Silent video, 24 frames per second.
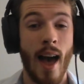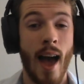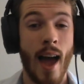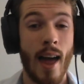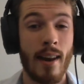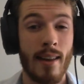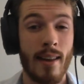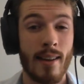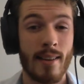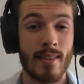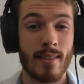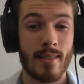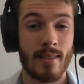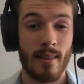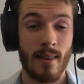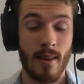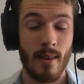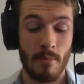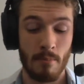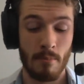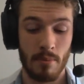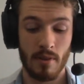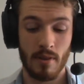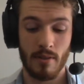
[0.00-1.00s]
An
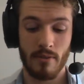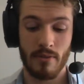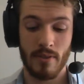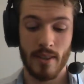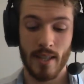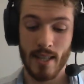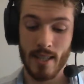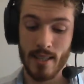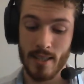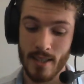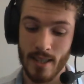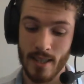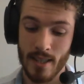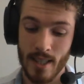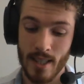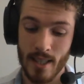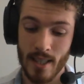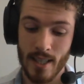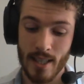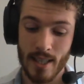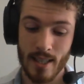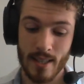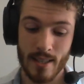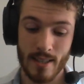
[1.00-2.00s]
example of this
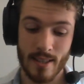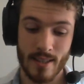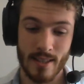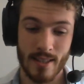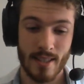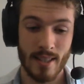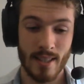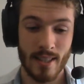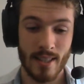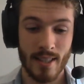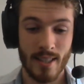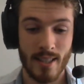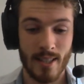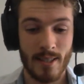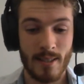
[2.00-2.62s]
is